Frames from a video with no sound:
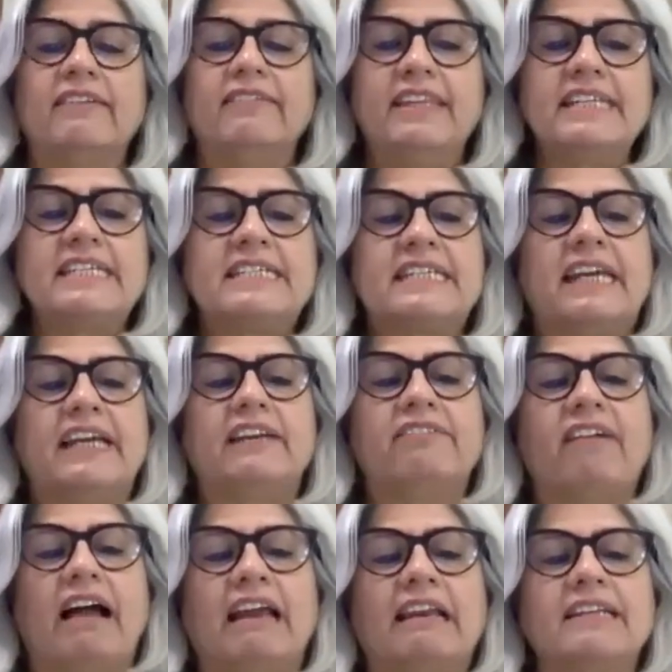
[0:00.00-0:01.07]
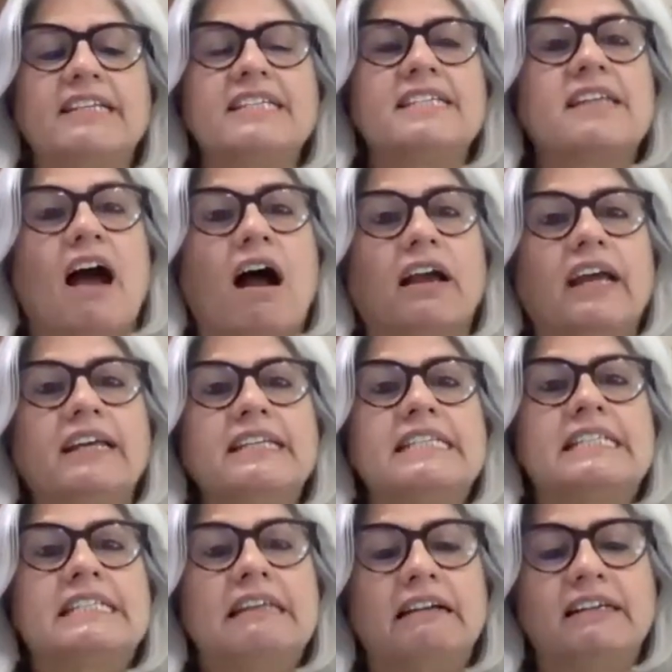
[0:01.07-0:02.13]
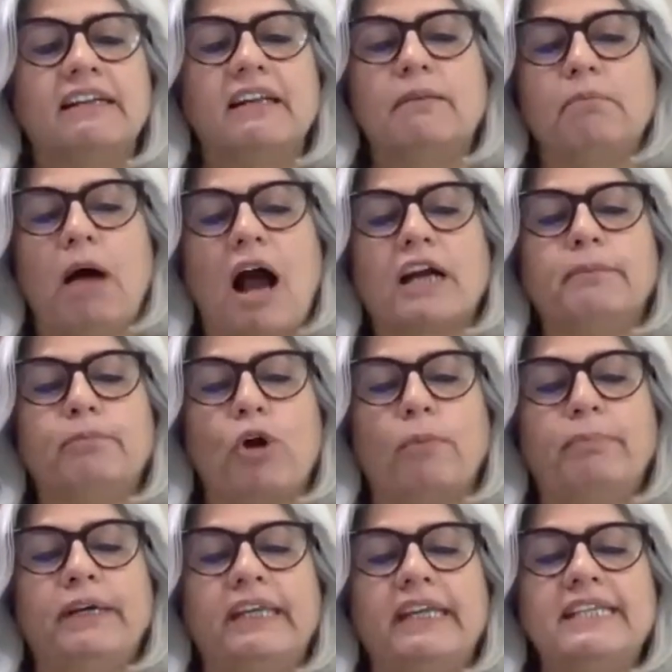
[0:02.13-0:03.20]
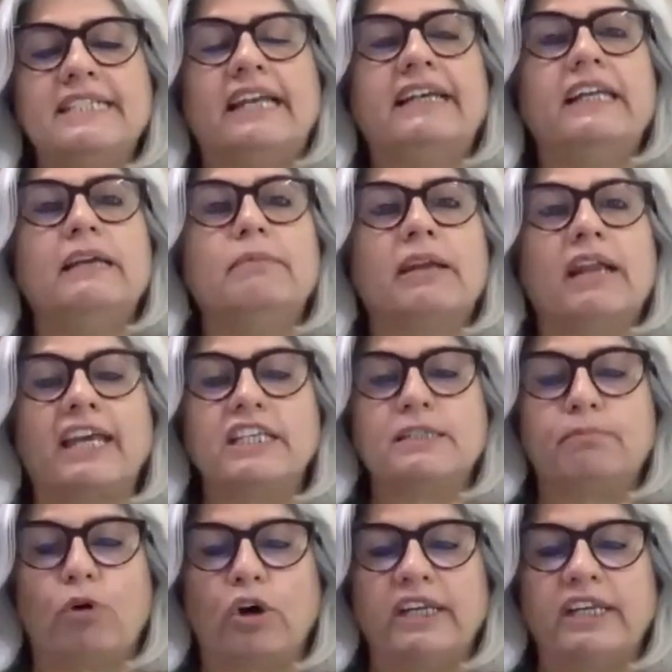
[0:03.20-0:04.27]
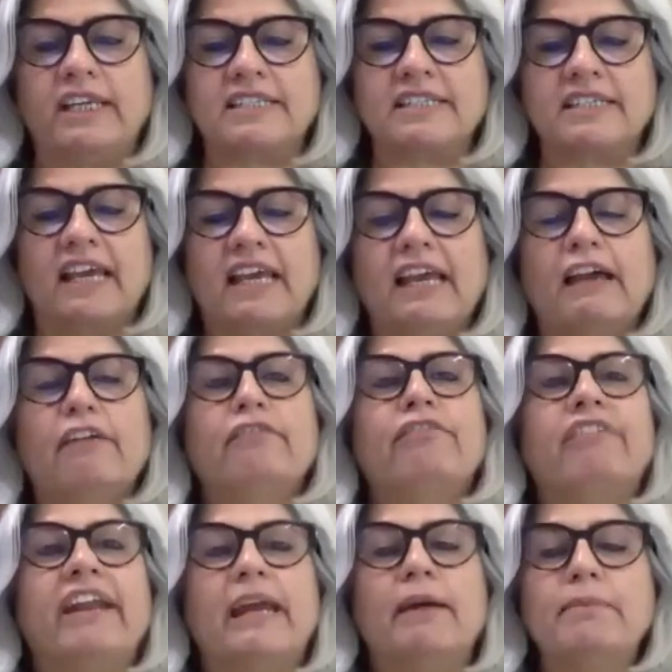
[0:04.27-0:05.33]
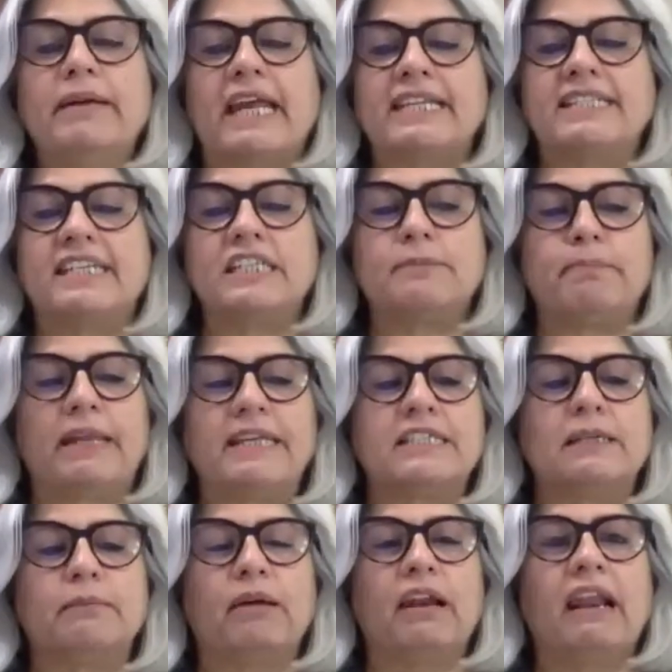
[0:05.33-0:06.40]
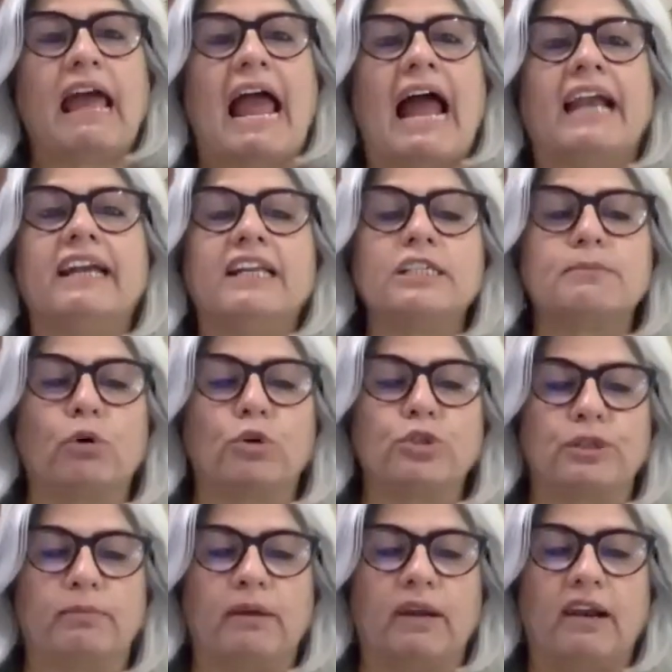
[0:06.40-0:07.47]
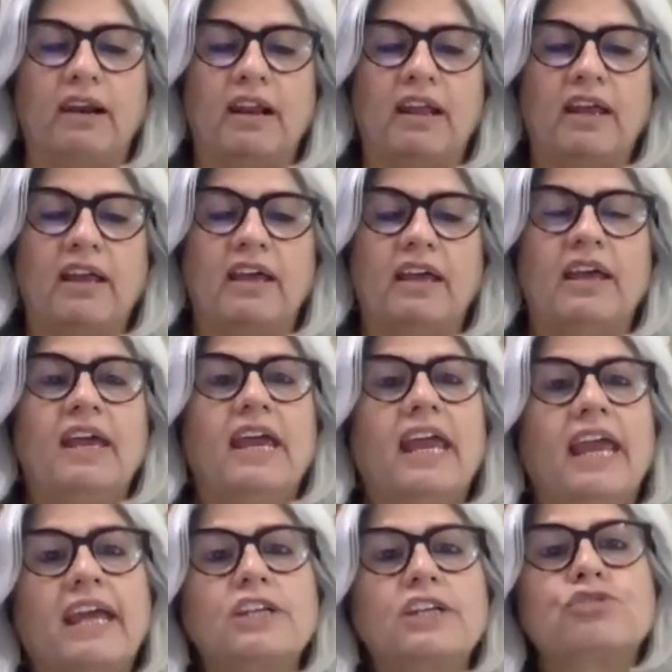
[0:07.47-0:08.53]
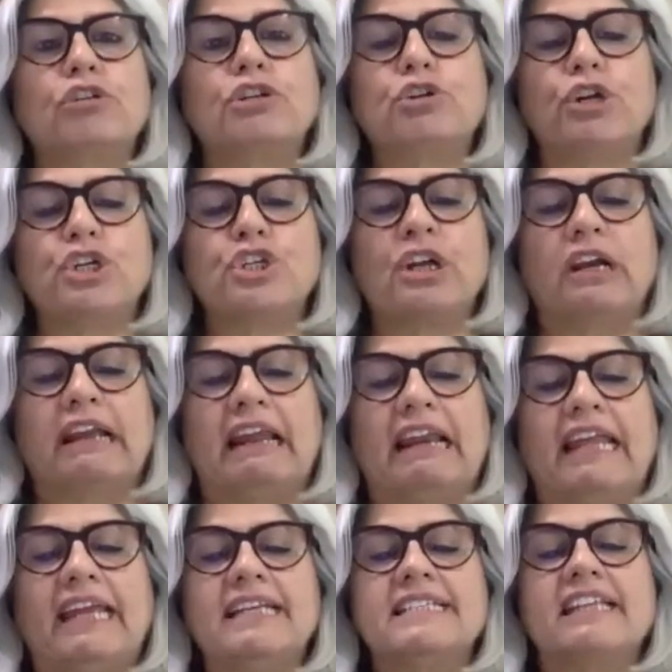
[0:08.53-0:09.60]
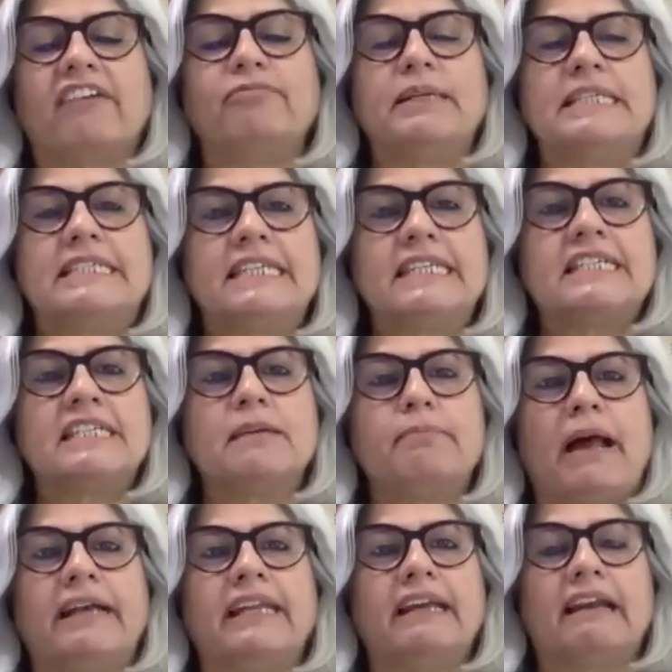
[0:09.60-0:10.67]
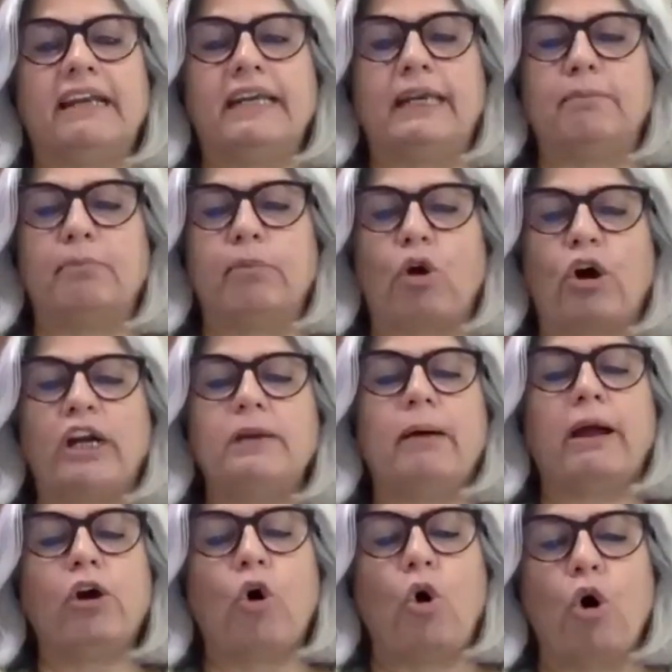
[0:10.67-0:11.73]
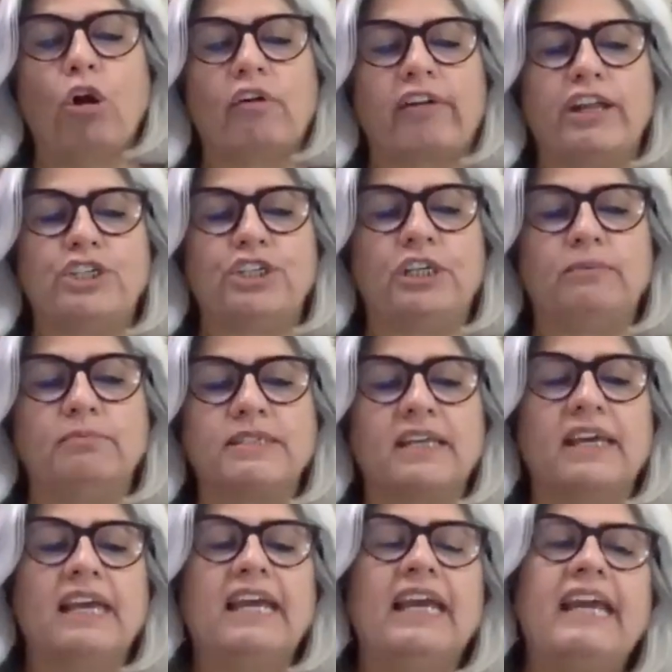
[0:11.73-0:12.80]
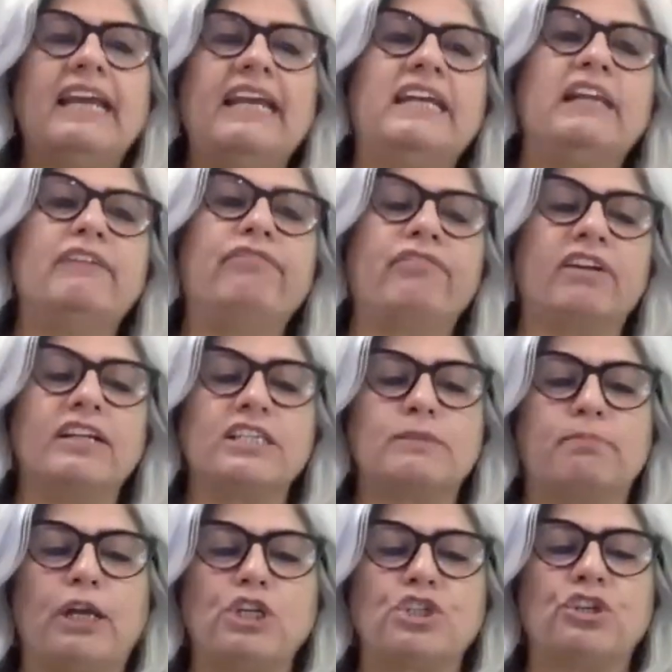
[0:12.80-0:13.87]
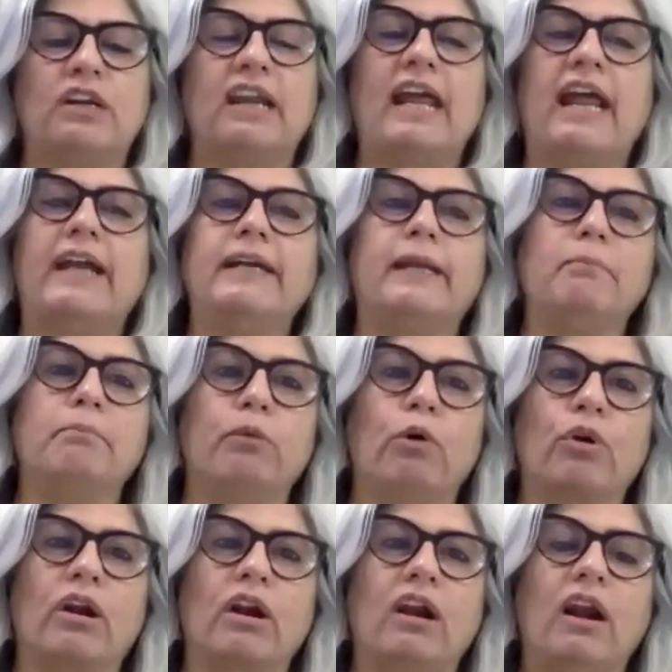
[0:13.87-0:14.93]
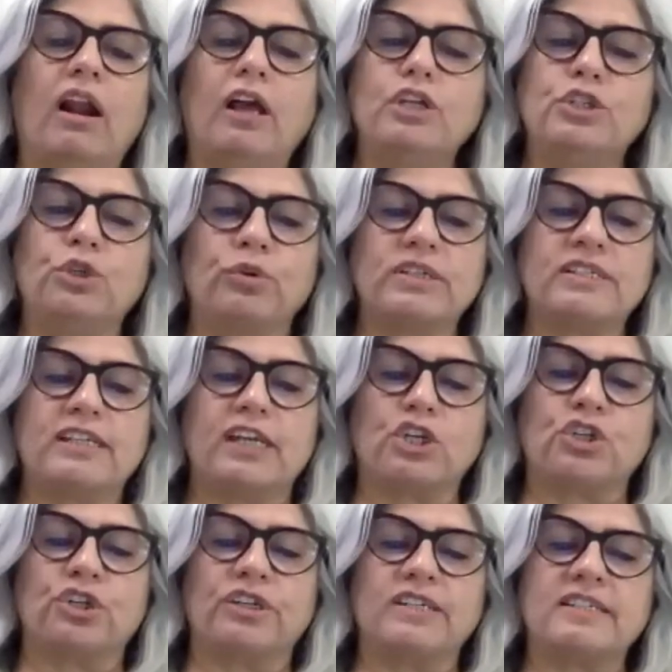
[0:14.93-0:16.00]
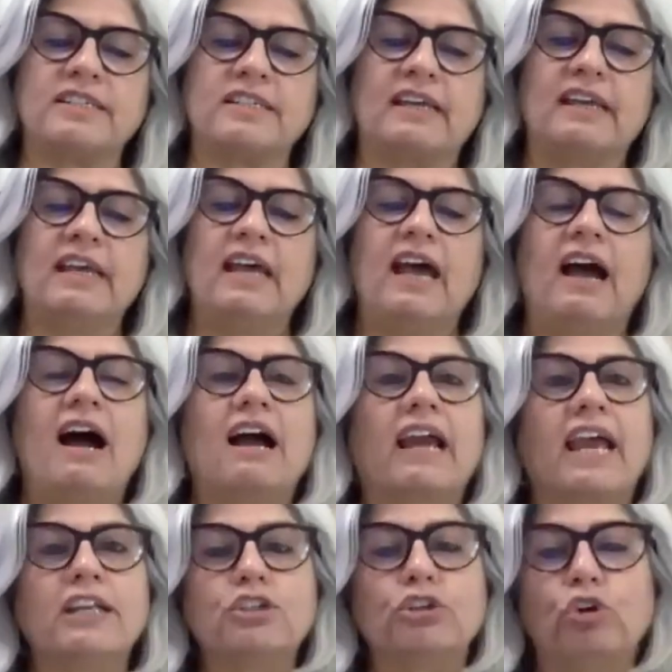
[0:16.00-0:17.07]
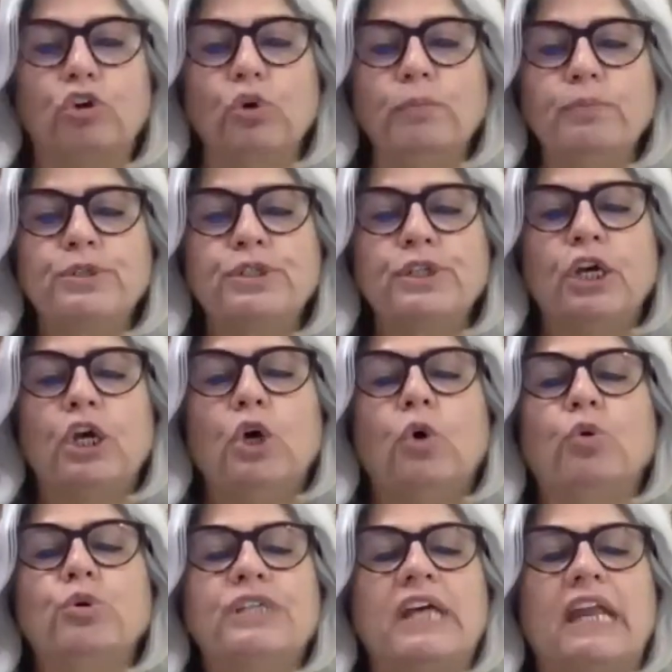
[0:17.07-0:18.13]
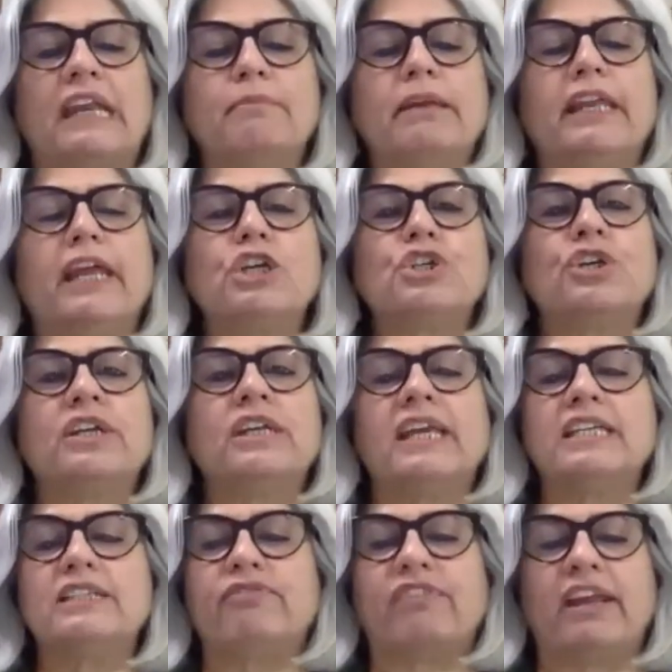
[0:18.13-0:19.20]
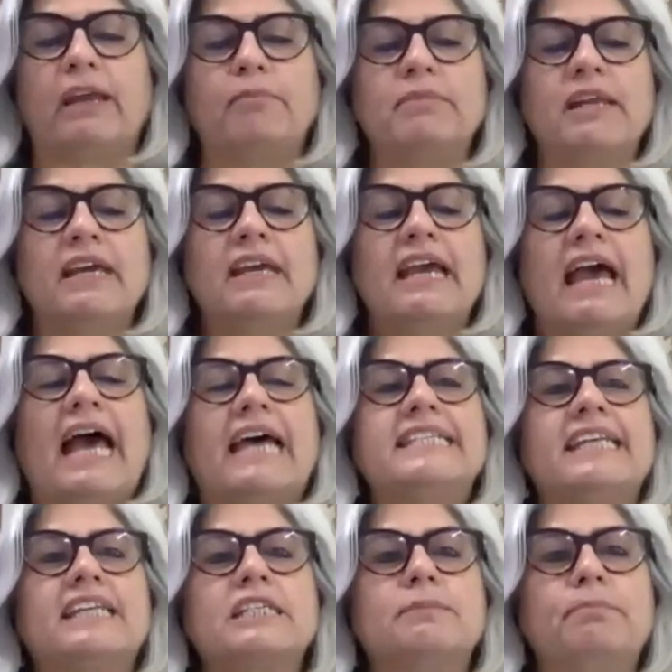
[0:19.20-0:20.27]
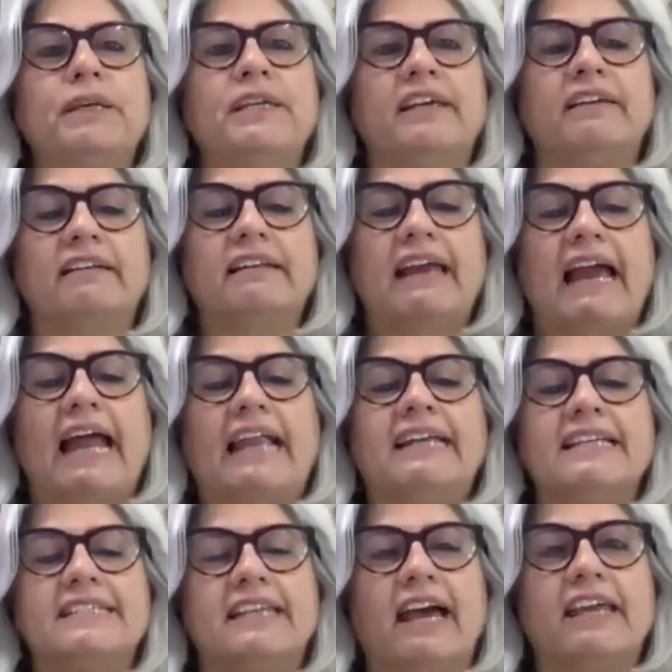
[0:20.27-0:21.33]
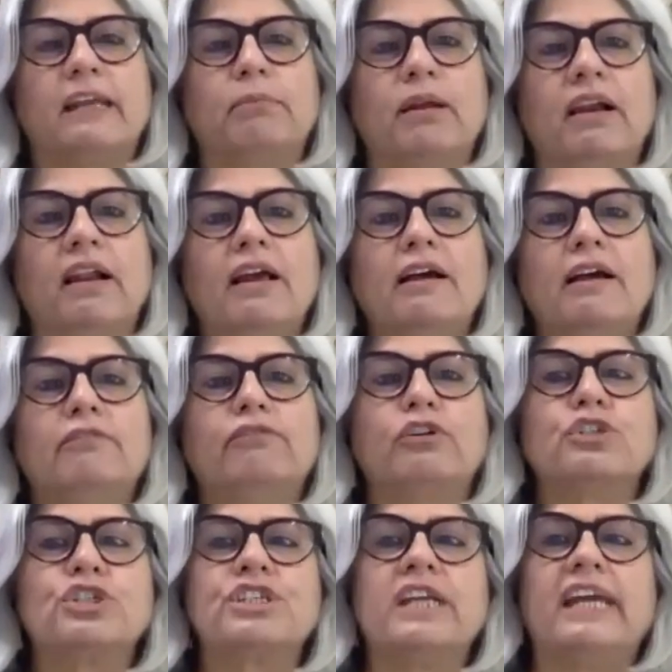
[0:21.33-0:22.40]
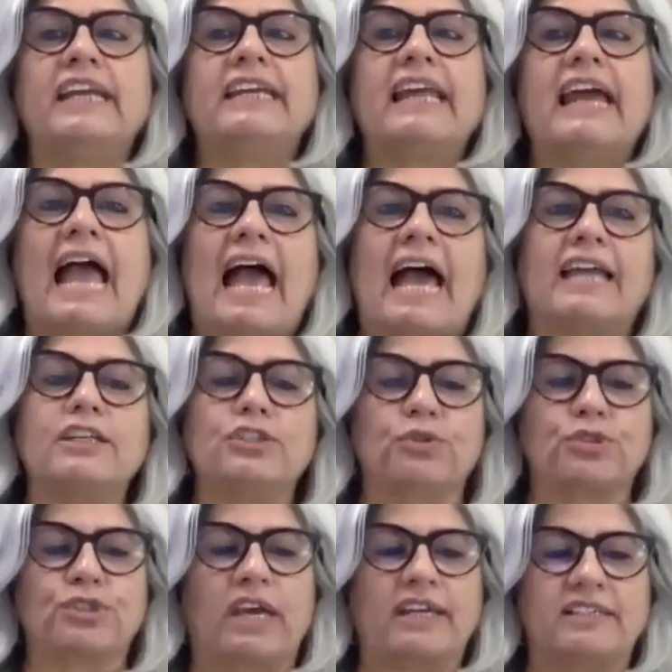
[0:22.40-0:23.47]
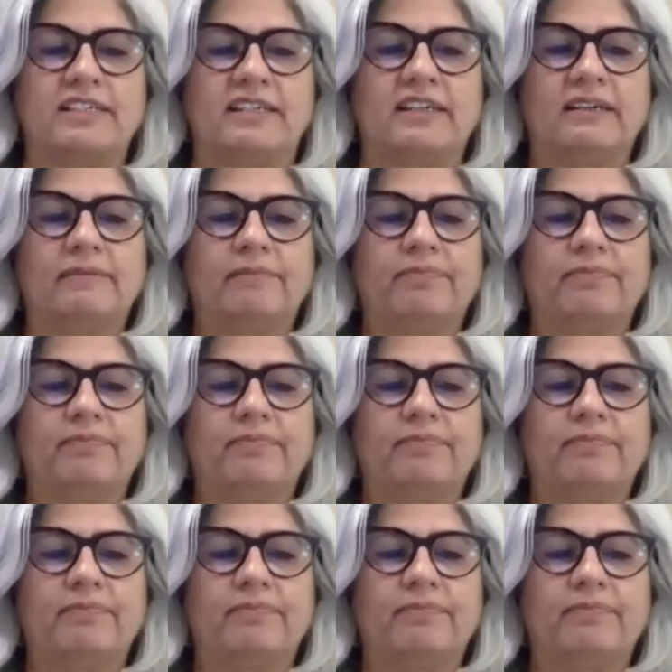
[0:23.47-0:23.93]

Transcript: This state violence targets certain marked properties and demonized bodies, framed as dispensable and disposable. Extrajudicial killings have been systematically deployed by all regimes in different spatial and temporal jurisdictions against groups whose elimination is framed as expedient and desirable for state and society.